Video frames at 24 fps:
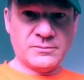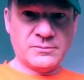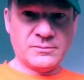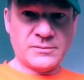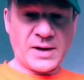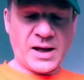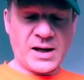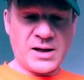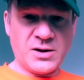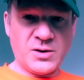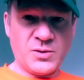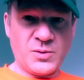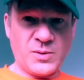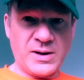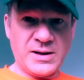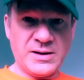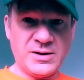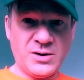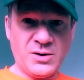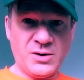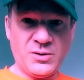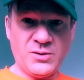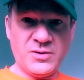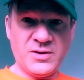How do I
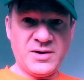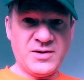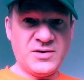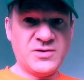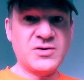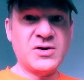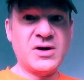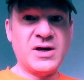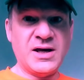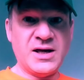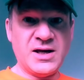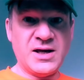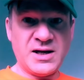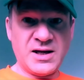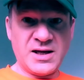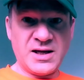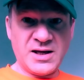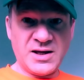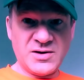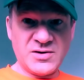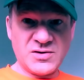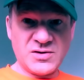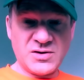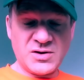know this? It
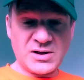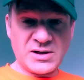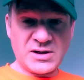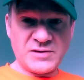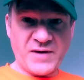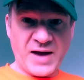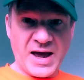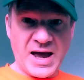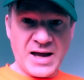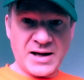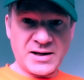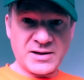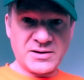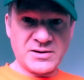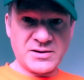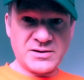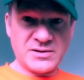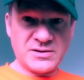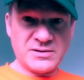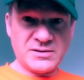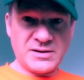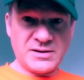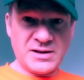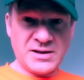is the
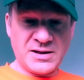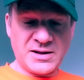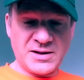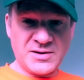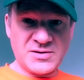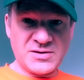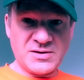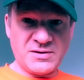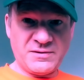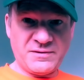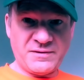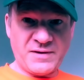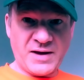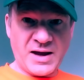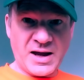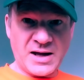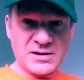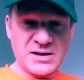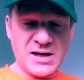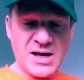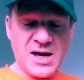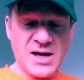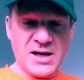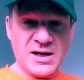fact. It is the
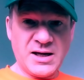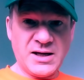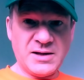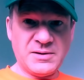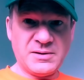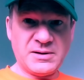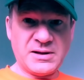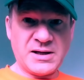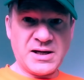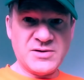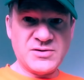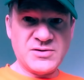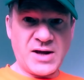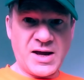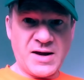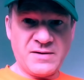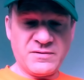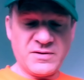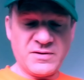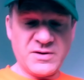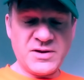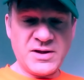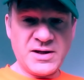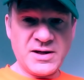fact. Because
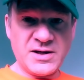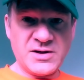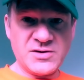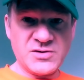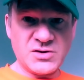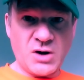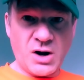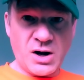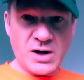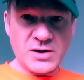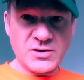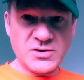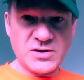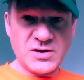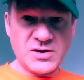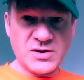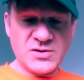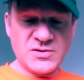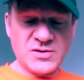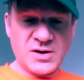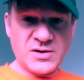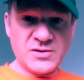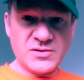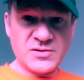everything is
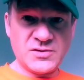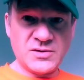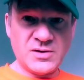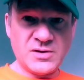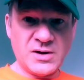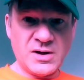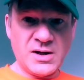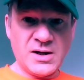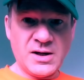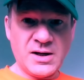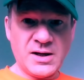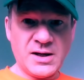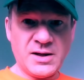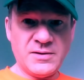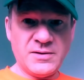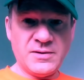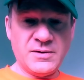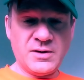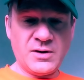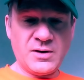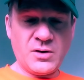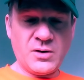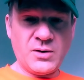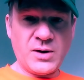consciousness.
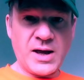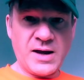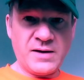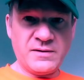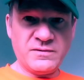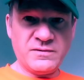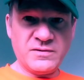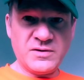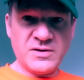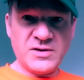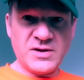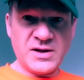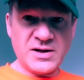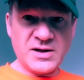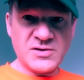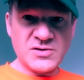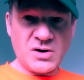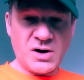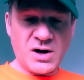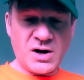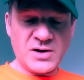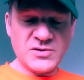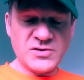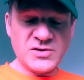You know, everything is
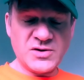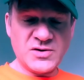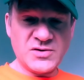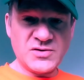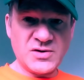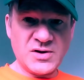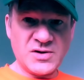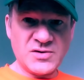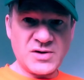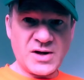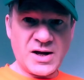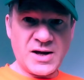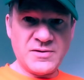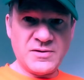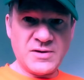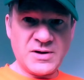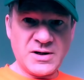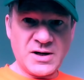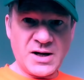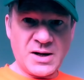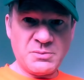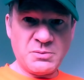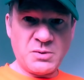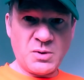consciousness. And the
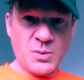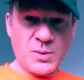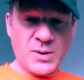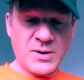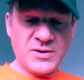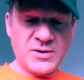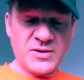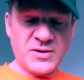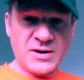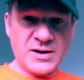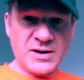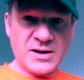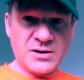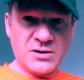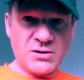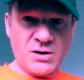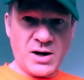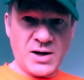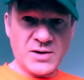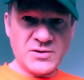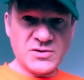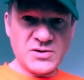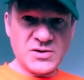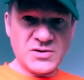number one thing in
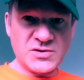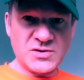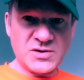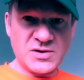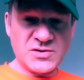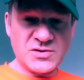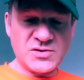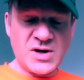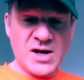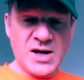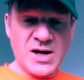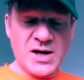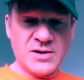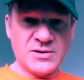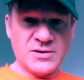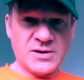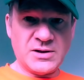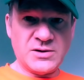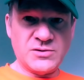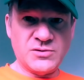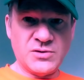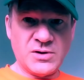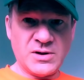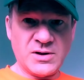consciousness
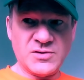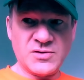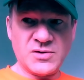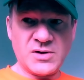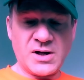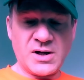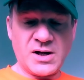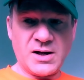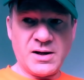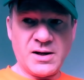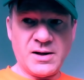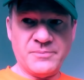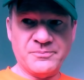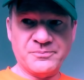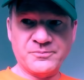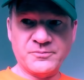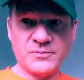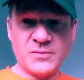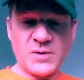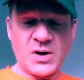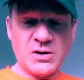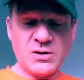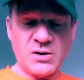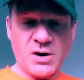that is
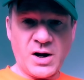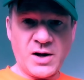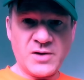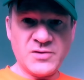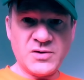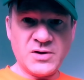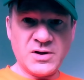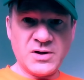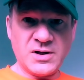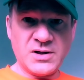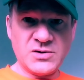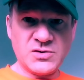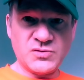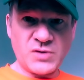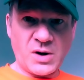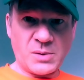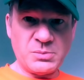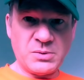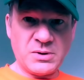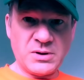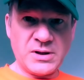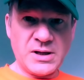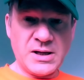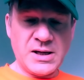causing us
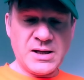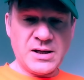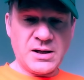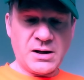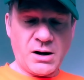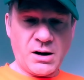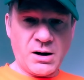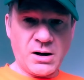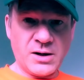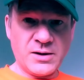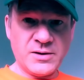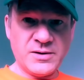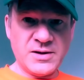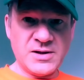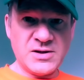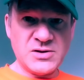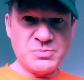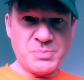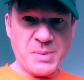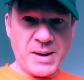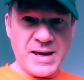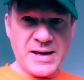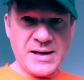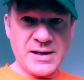trouble are these
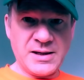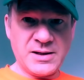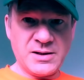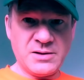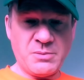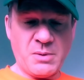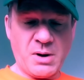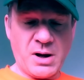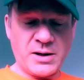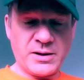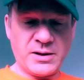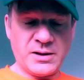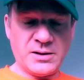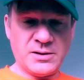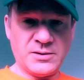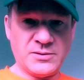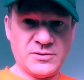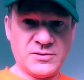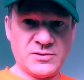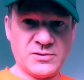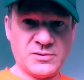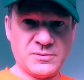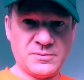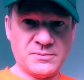pain
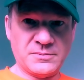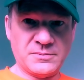bodies.